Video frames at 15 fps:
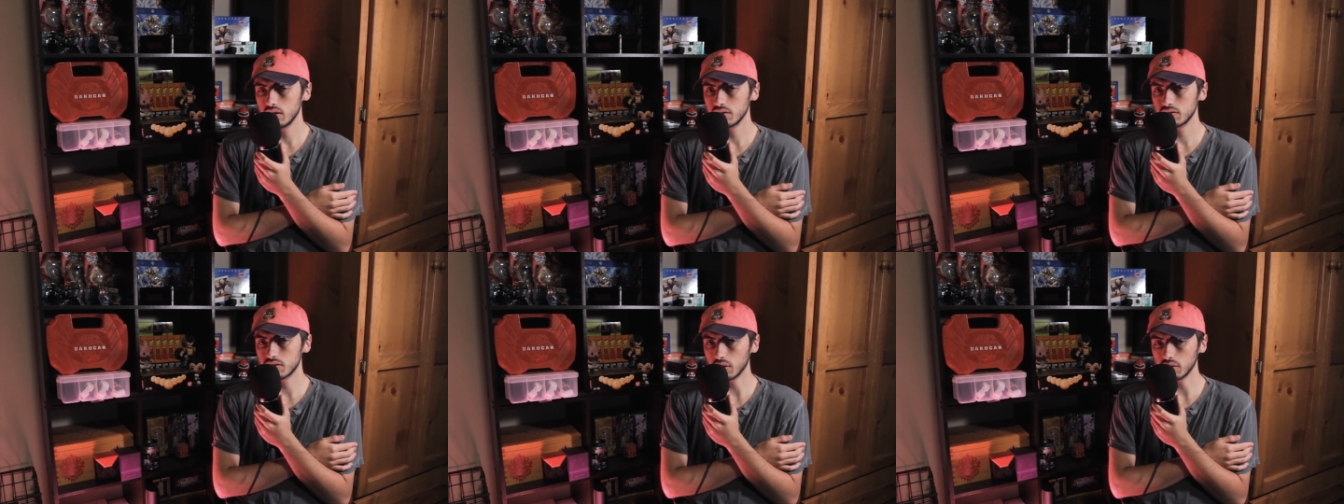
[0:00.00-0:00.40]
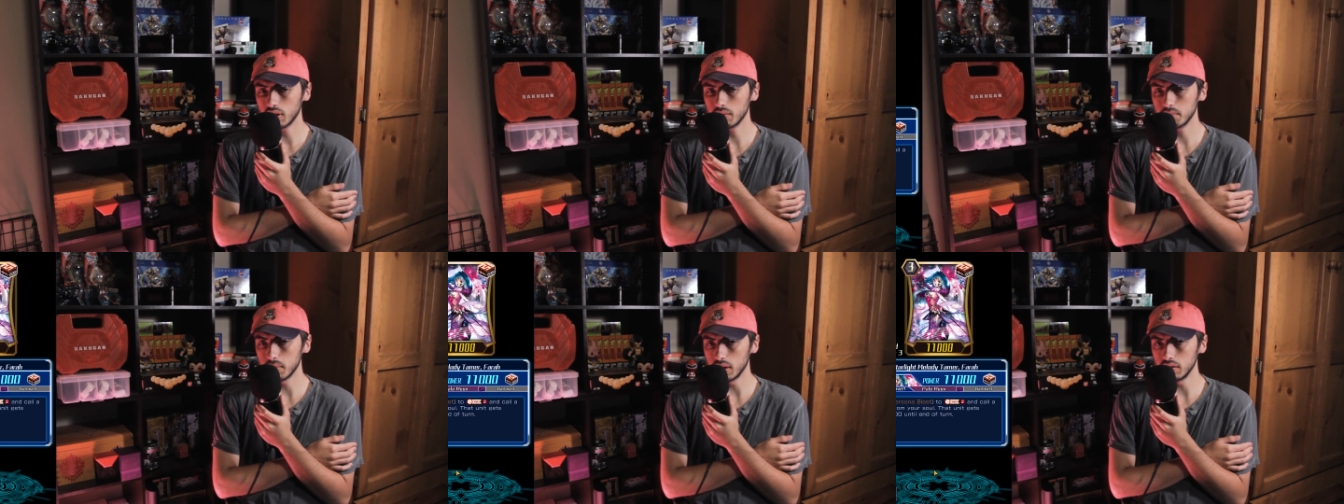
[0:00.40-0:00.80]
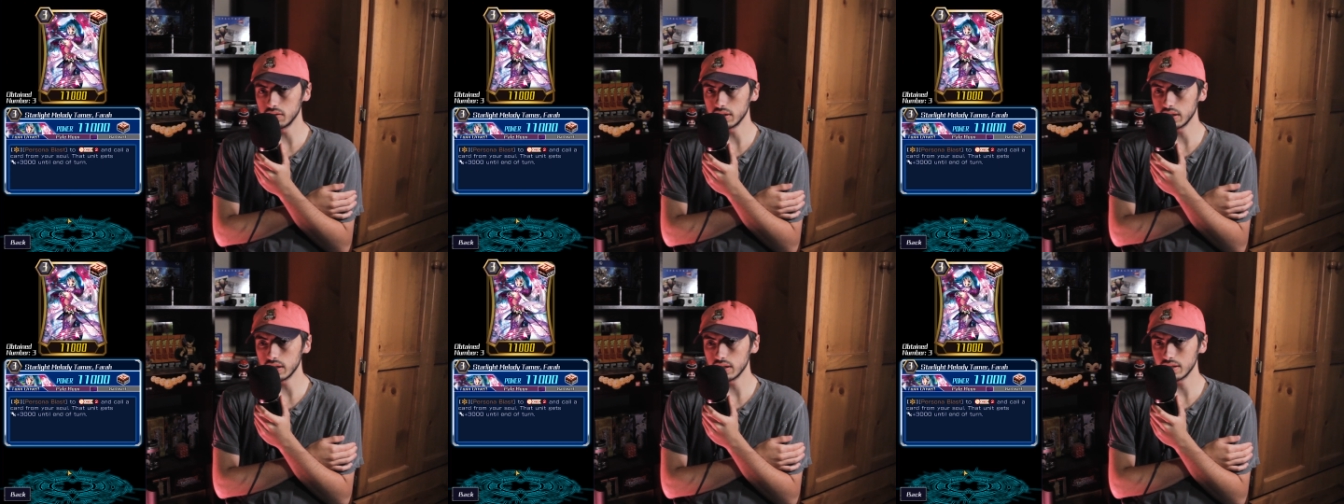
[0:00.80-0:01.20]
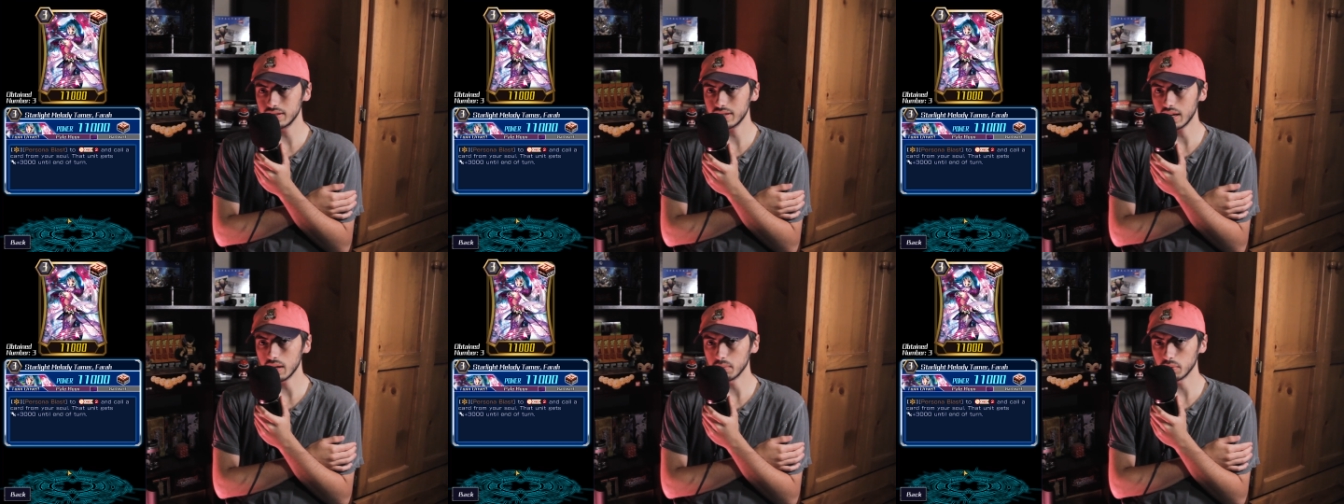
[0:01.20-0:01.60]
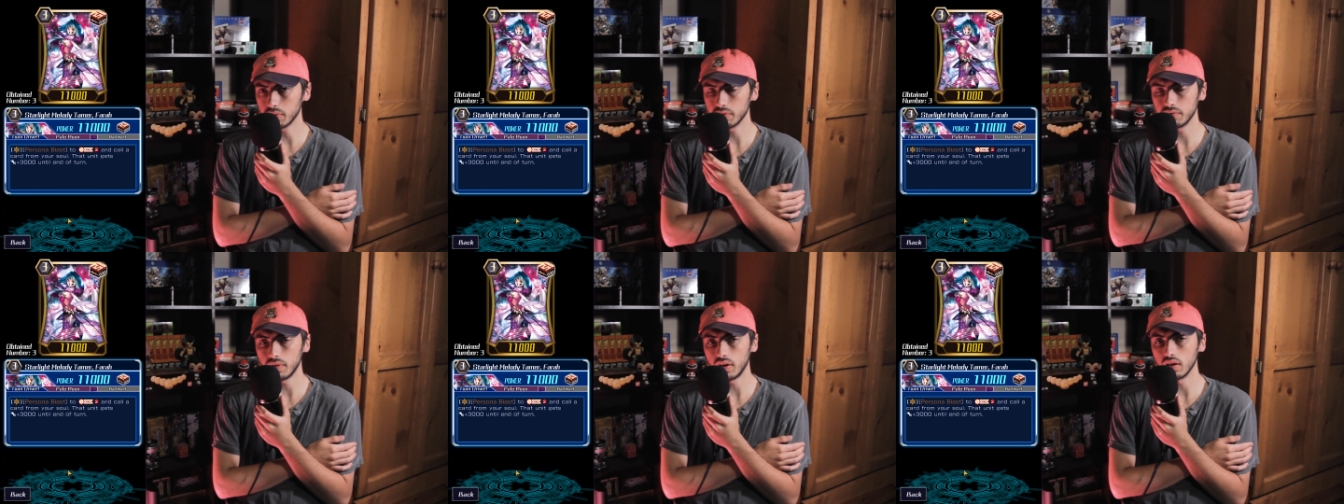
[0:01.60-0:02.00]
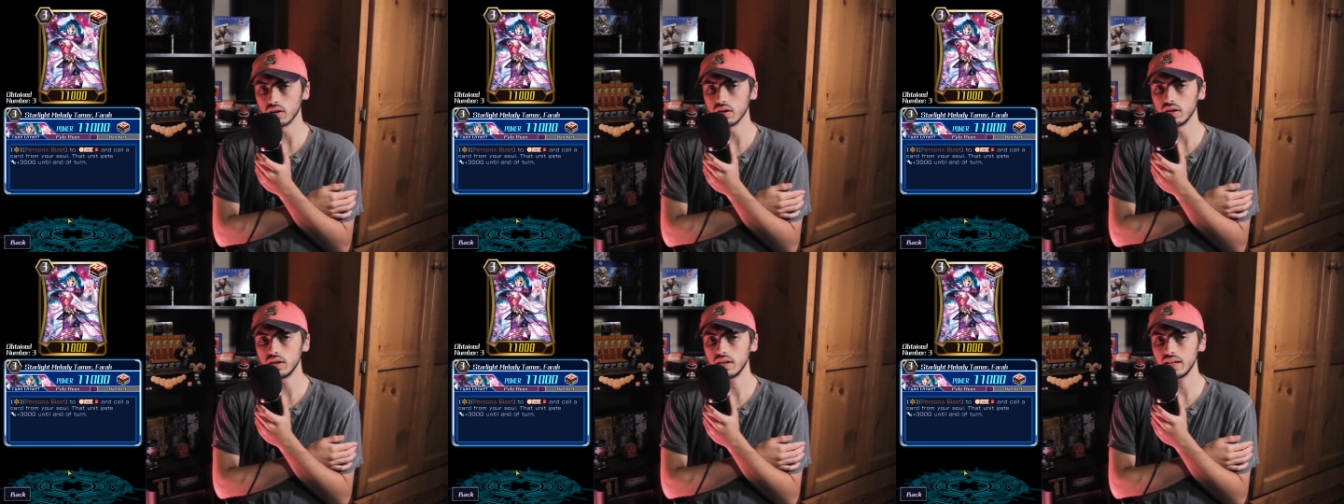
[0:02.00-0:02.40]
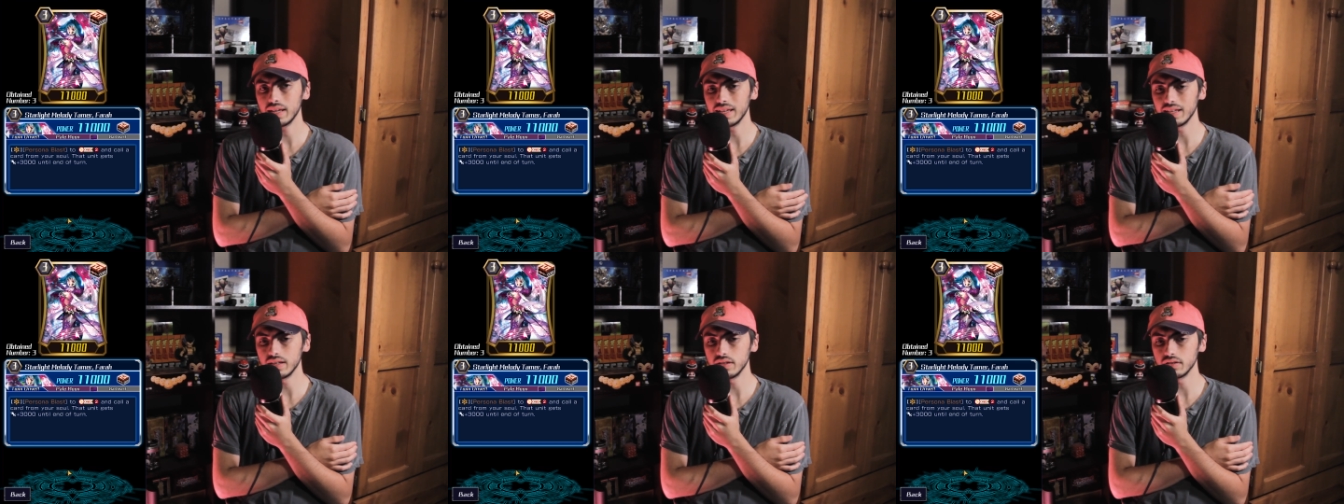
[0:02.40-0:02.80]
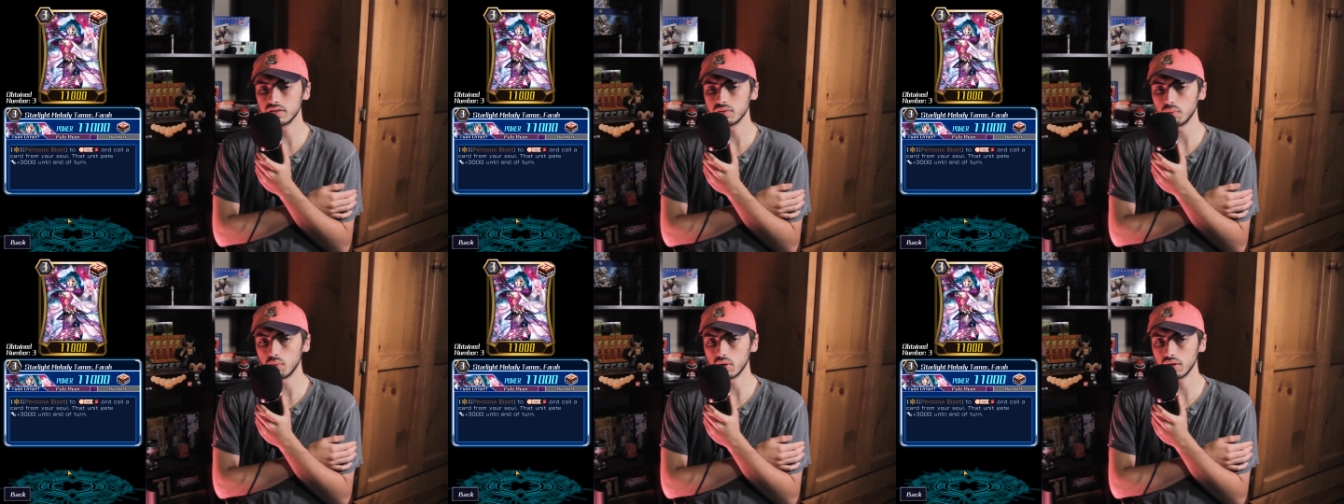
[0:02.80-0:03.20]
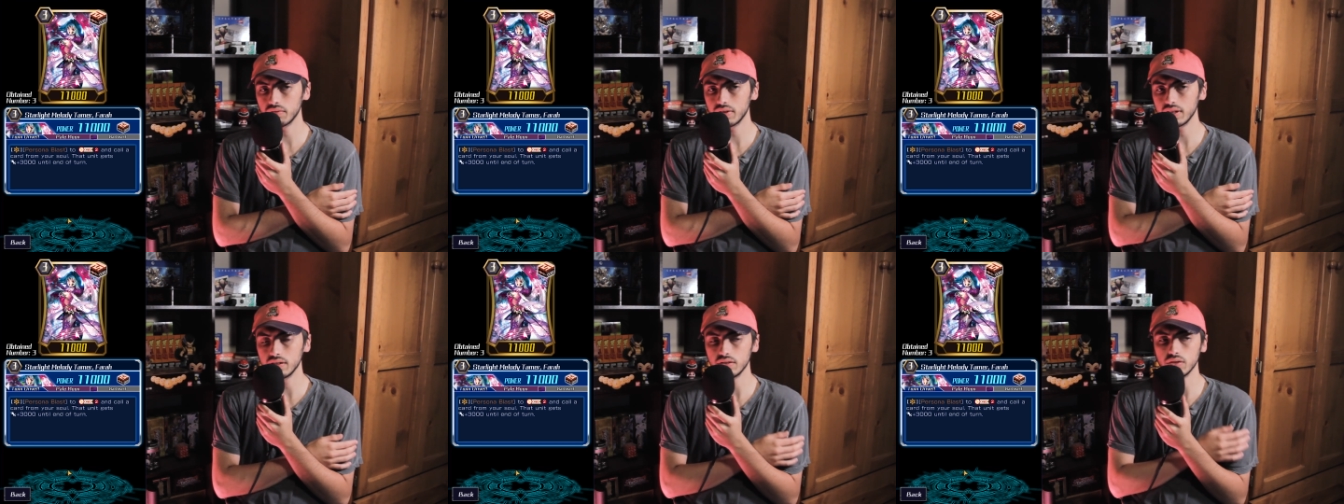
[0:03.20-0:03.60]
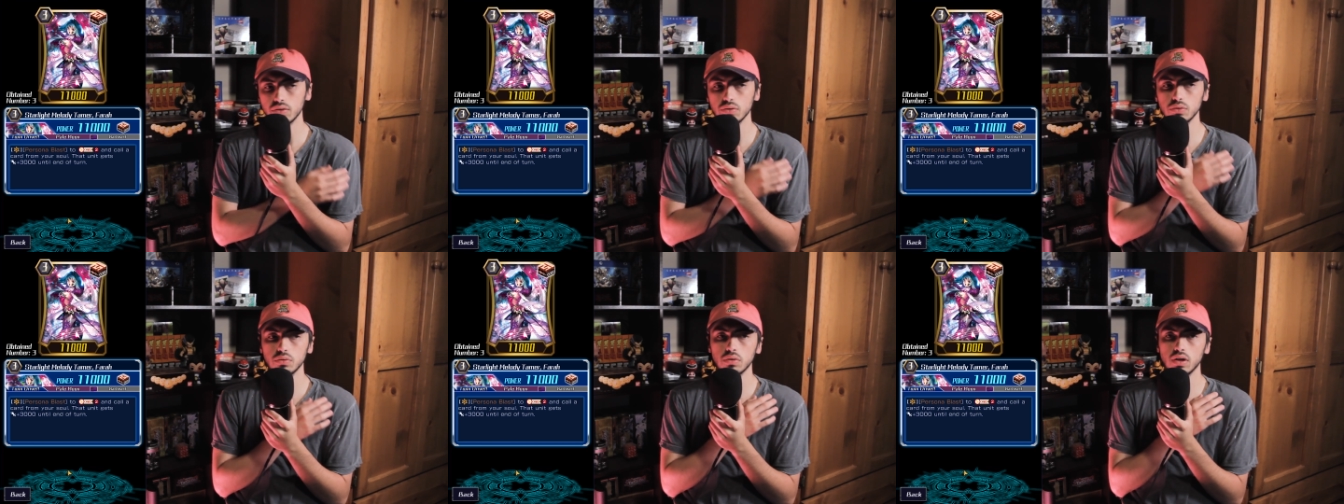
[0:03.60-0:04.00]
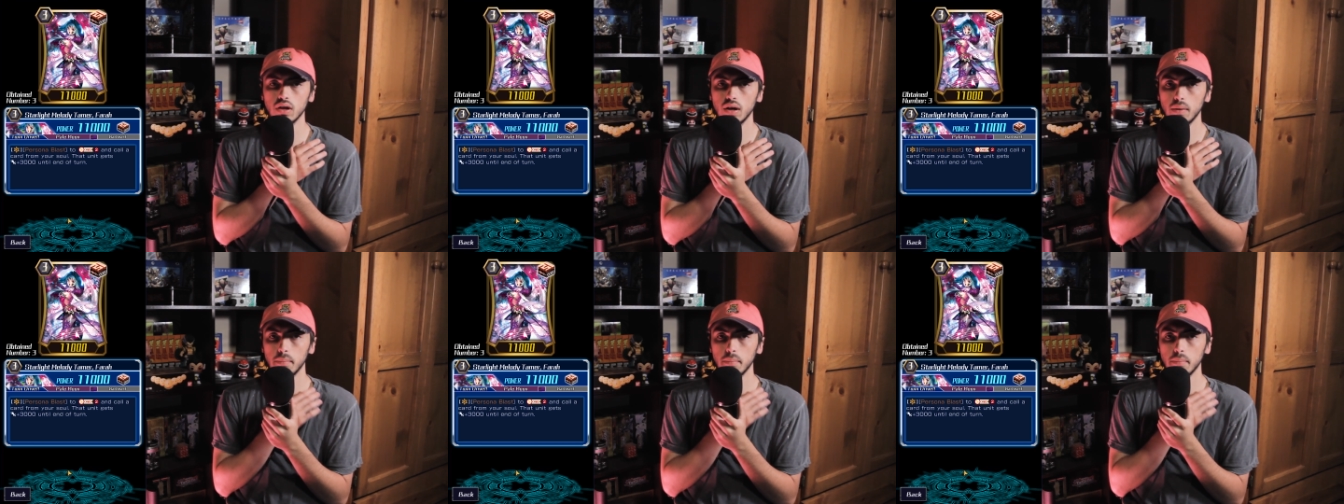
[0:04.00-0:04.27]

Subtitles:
Starlight Melody Tamer Farah is one of the new